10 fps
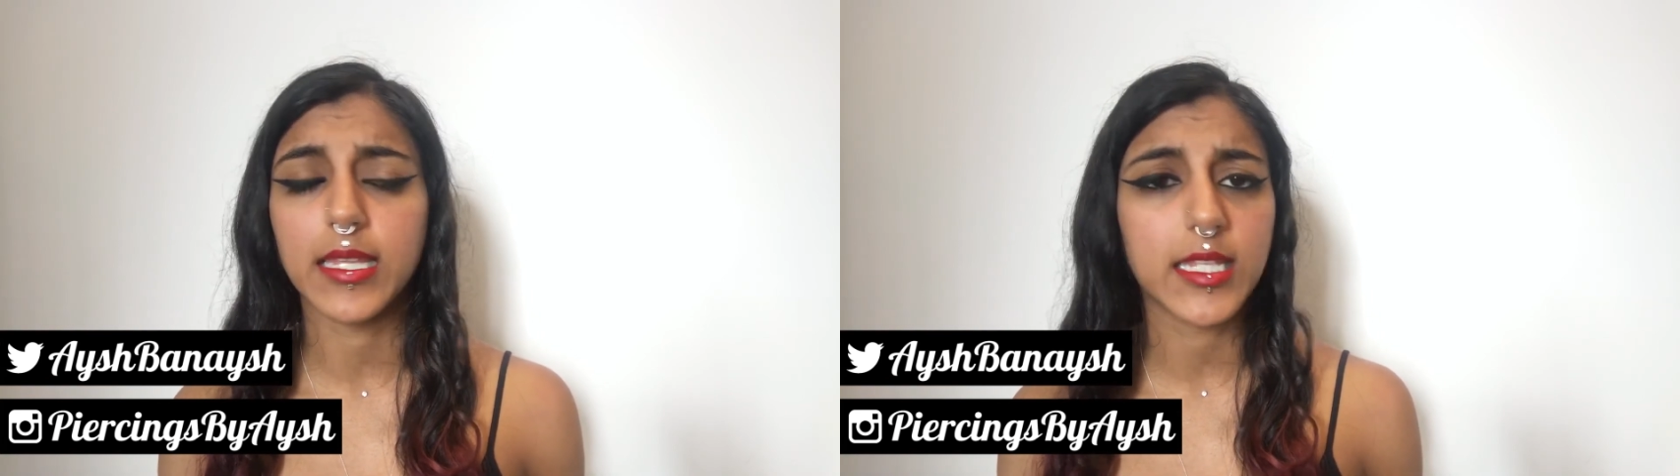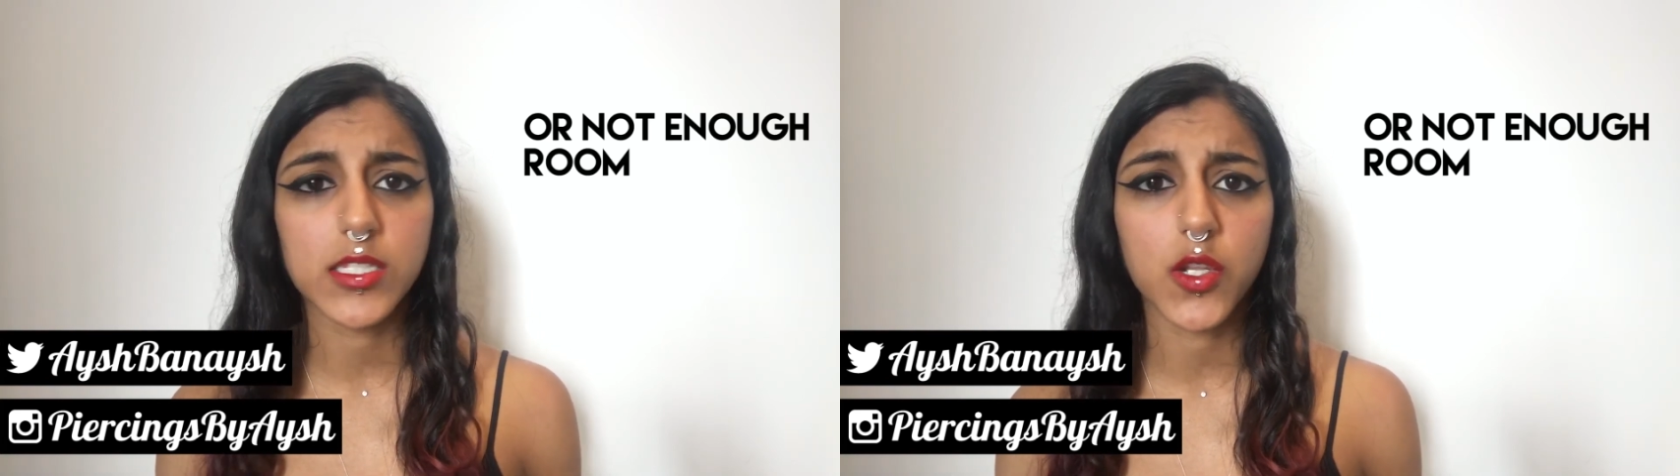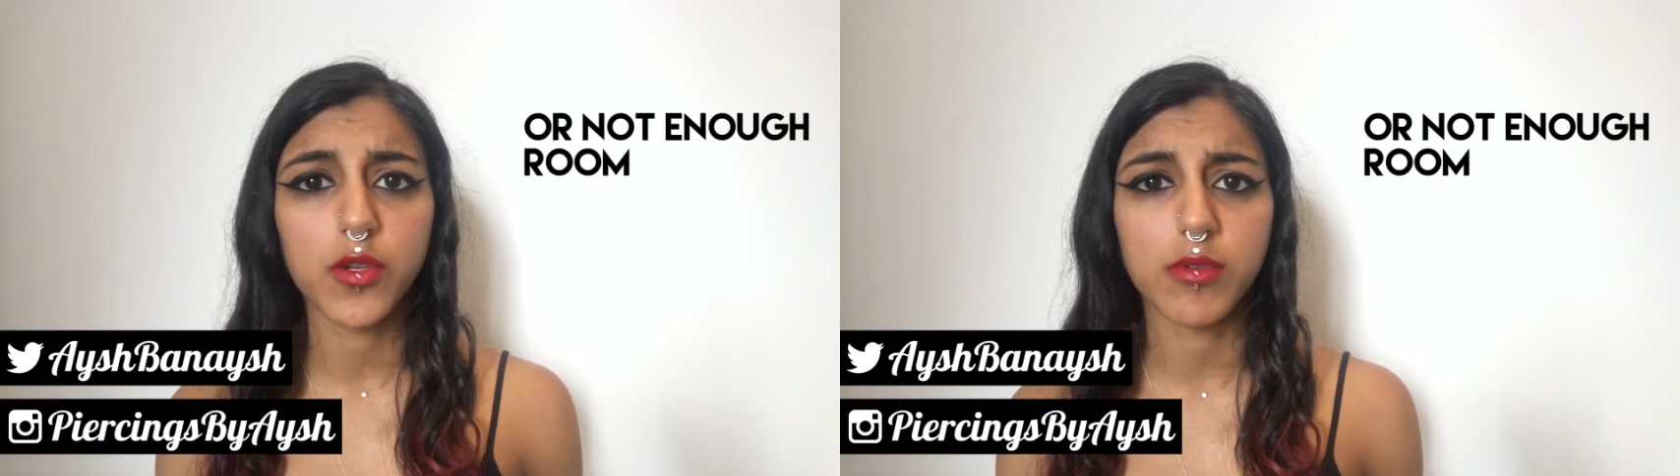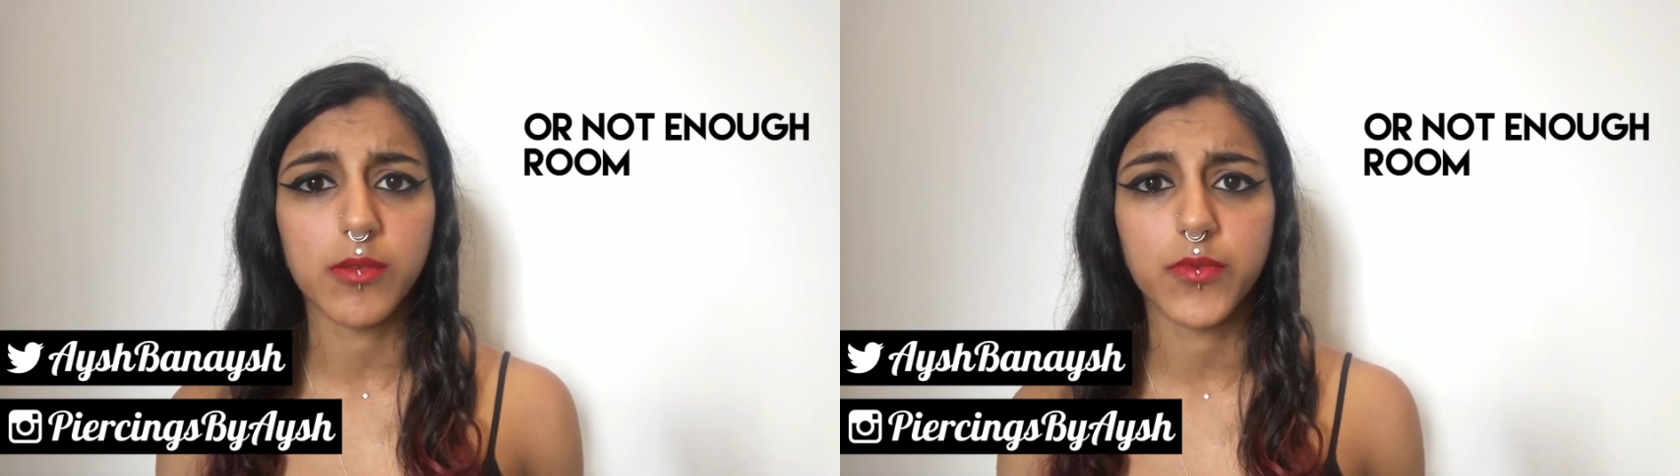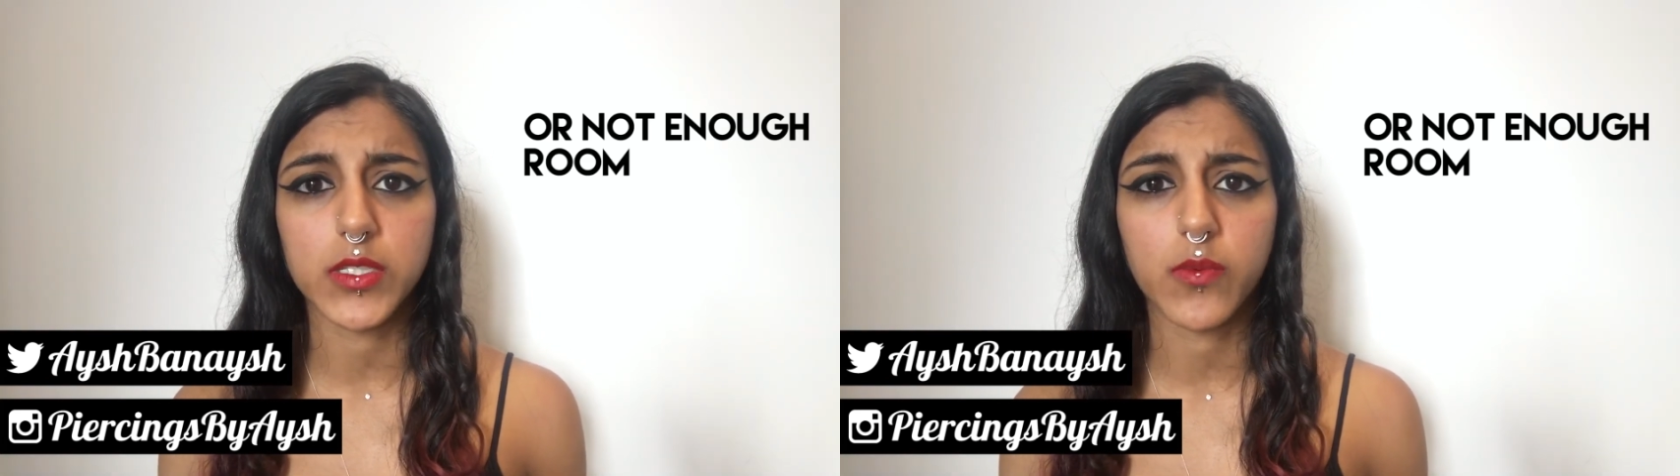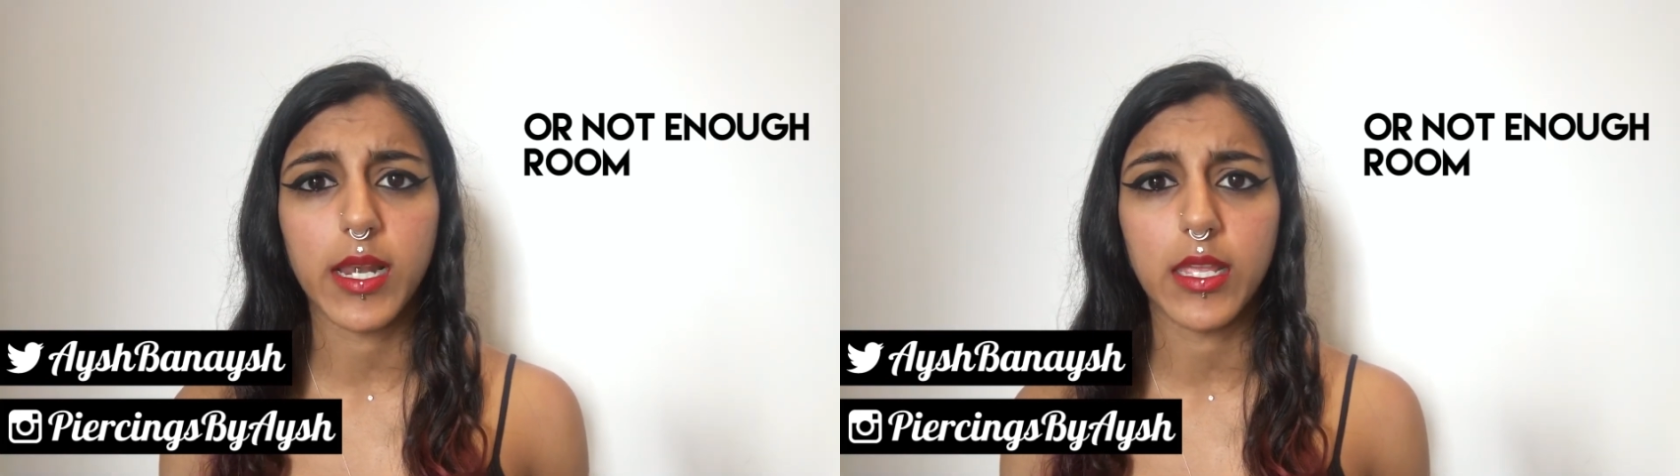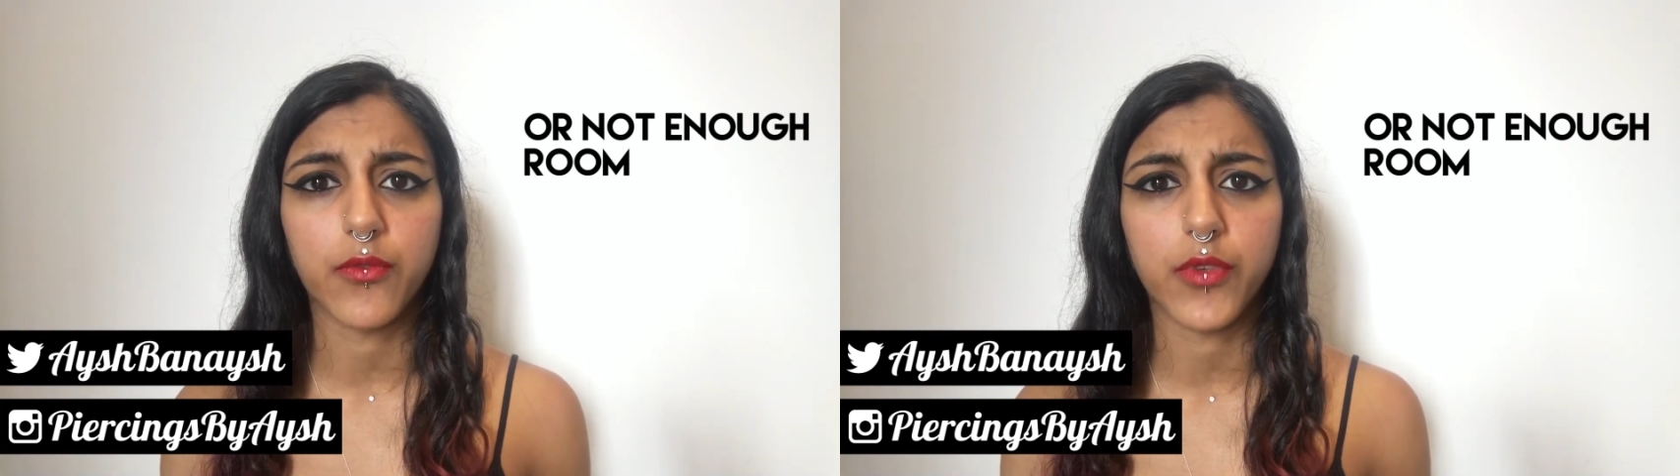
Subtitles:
then there's no room for swelling